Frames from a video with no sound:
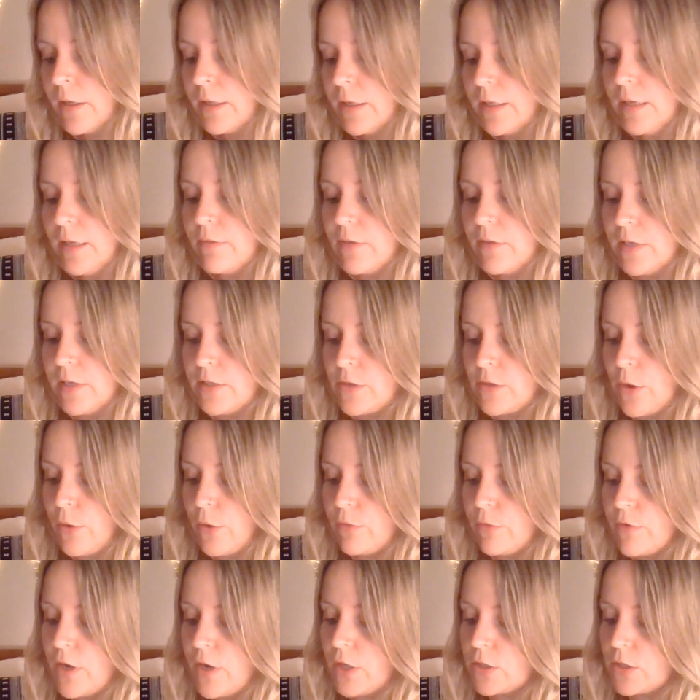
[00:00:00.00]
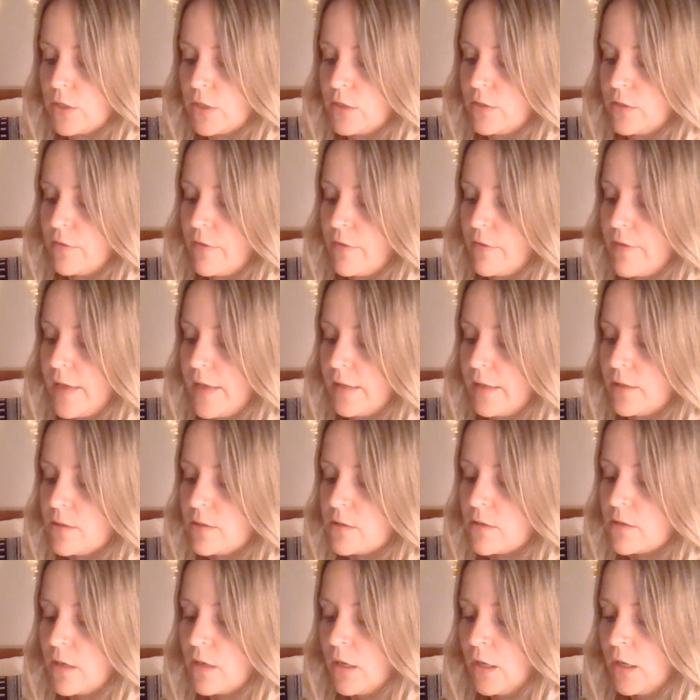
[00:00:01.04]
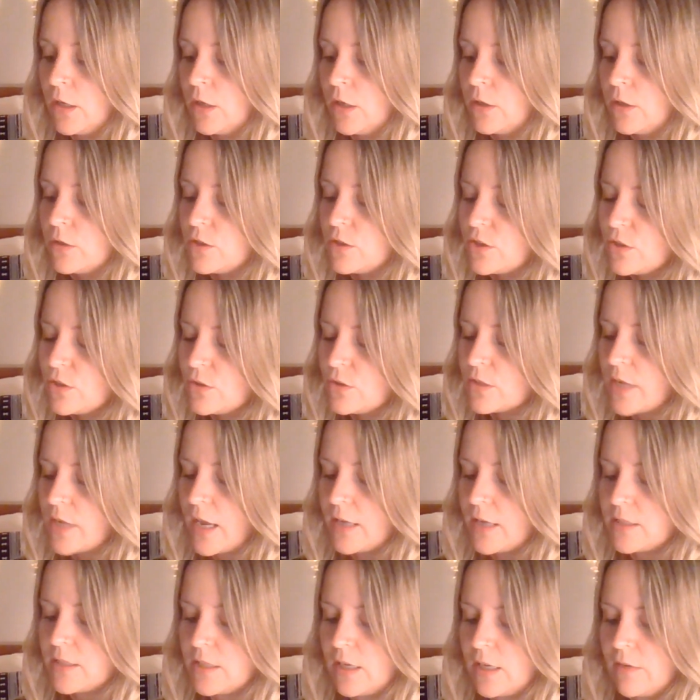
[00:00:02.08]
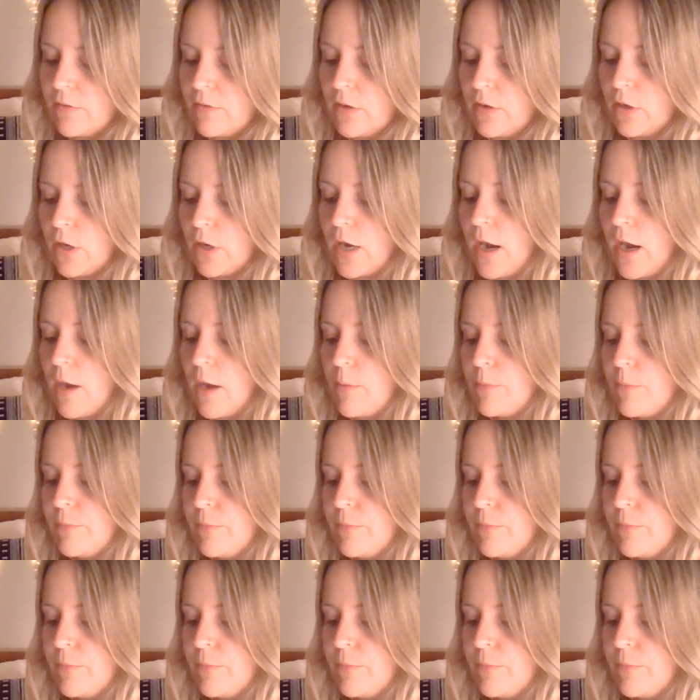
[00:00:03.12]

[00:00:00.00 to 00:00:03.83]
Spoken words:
even his own versions of events, too scared to even look up.